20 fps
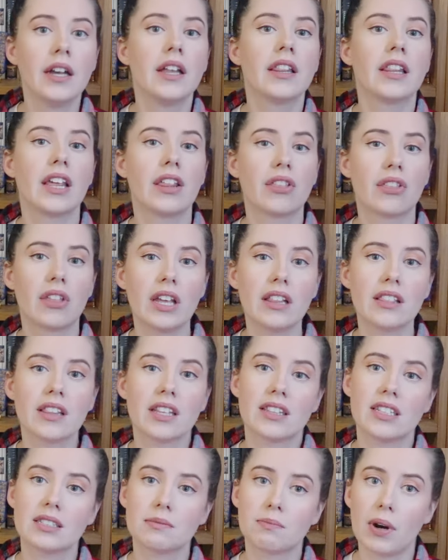They think
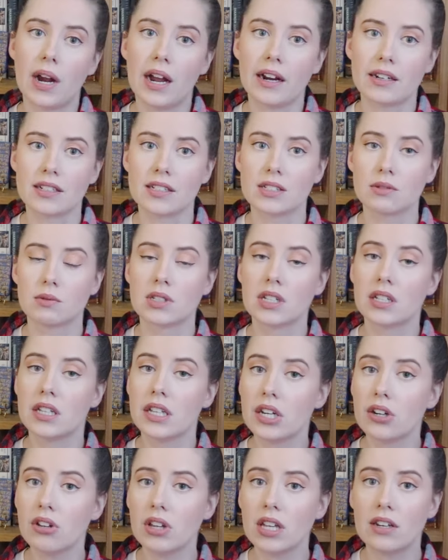that this practice was
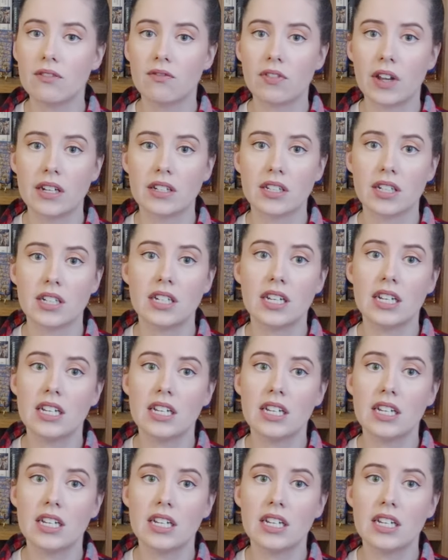clearly invented